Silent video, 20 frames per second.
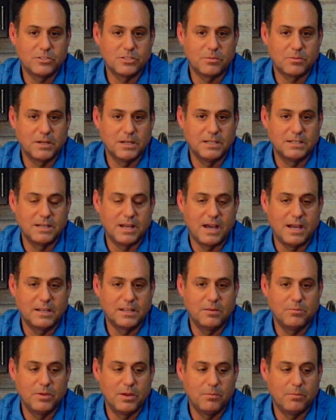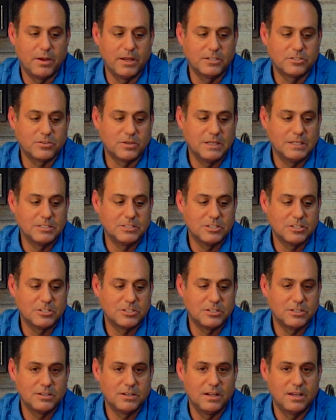I'm going to document my
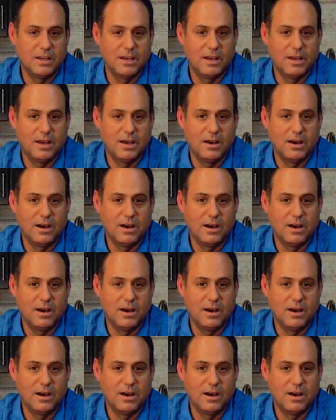transition uh,